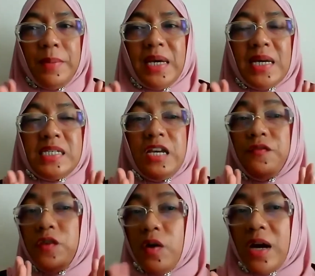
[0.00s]
Because
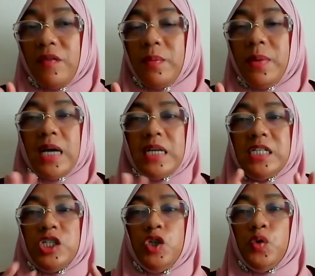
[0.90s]
if your government are
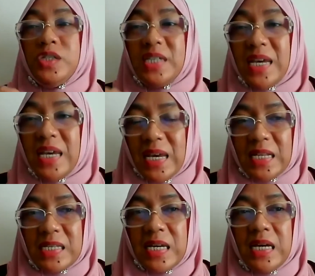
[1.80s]
just using
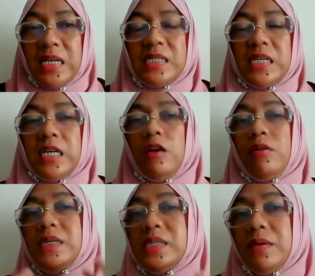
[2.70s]
it, the
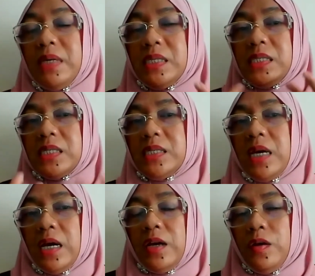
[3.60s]
secularism is just,
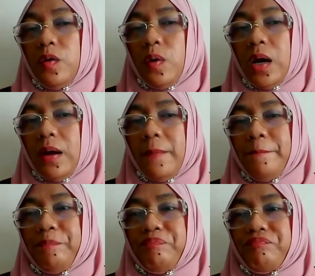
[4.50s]
you know,
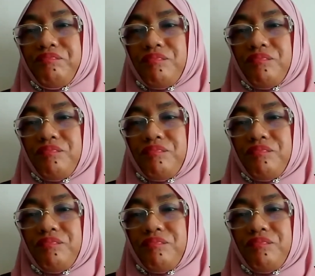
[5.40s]
um,